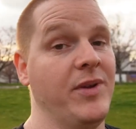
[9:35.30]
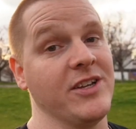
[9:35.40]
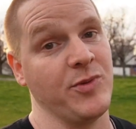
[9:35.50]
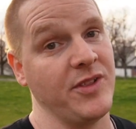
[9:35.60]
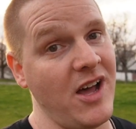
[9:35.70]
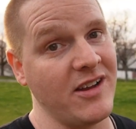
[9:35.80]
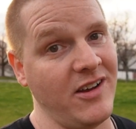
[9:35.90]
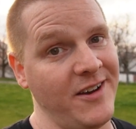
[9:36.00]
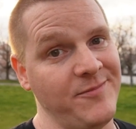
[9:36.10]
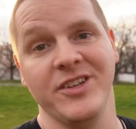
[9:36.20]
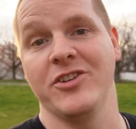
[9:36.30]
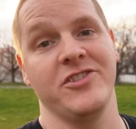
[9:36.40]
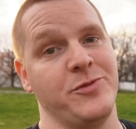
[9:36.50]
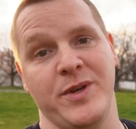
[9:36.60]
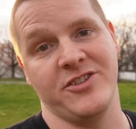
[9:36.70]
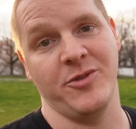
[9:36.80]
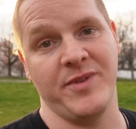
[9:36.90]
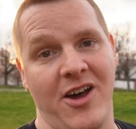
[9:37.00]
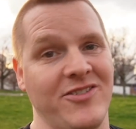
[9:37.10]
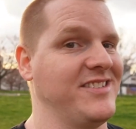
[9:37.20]
because with lock-on, you can just be zoomed
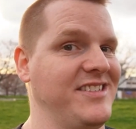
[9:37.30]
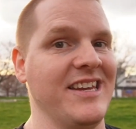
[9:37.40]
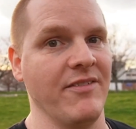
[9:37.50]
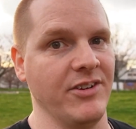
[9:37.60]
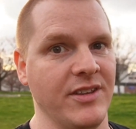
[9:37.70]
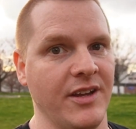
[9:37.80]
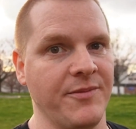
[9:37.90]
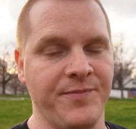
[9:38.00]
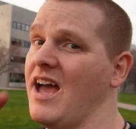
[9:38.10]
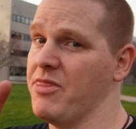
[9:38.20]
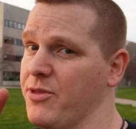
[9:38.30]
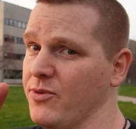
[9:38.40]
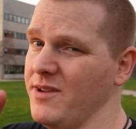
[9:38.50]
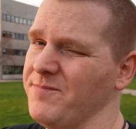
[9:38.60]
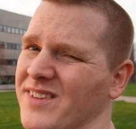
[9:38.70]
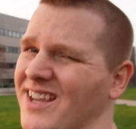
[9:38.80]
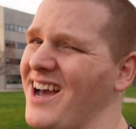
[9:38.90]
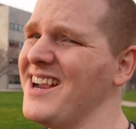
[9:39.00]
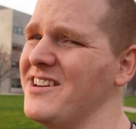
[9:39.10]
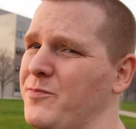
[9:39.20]
out and see everything. And 3,
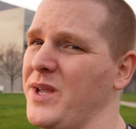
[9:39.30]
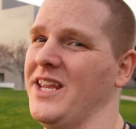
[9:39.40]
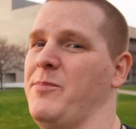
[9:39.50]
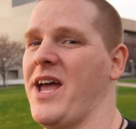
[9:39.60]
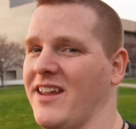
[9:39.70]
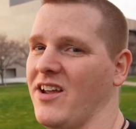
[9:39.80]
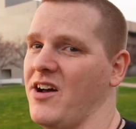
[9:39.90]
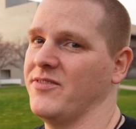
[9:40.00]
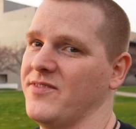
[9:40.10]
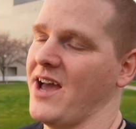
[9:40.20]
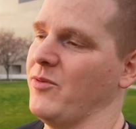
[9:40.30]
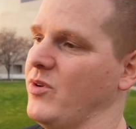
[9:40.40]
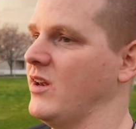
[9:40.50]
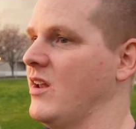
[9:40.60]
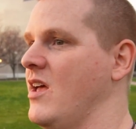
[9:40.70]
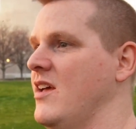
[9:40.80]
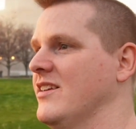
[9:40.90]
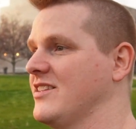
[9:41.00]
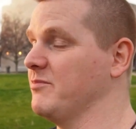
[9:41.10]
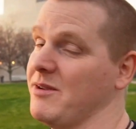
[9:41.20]
kind of piggybacking off of that one,
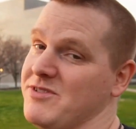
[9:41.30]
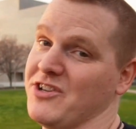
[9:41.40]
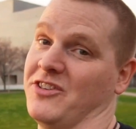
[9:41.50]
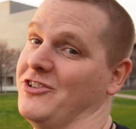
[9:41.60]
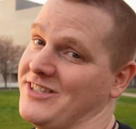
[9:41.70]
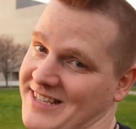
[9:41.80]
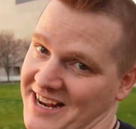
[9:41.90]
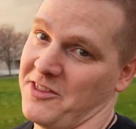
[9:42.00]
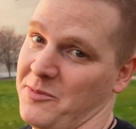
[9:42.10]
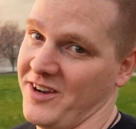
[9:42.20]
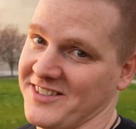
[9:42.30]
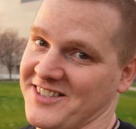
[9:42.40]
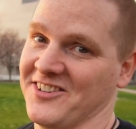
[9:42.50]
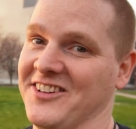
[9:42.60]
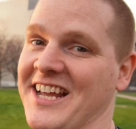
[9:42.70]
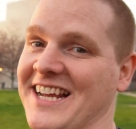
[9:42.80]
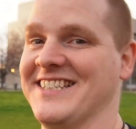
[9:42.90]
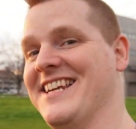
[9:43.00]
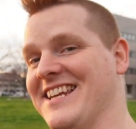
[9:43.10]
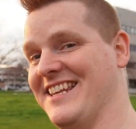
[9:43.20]
sometimes you can lose sight of the monster, like I
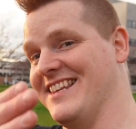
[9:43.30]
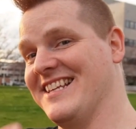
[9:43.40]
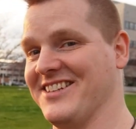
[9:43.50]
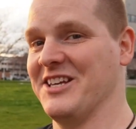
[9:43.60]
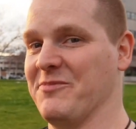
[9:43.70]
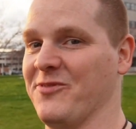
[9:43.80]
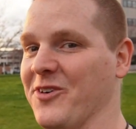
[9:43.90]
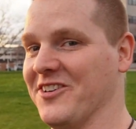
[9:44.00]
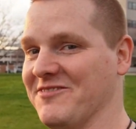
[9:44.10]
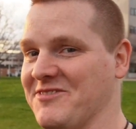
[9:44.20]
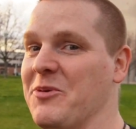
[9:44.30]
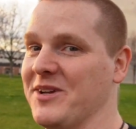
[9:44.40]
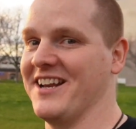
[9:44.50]
did in this clip for Tobi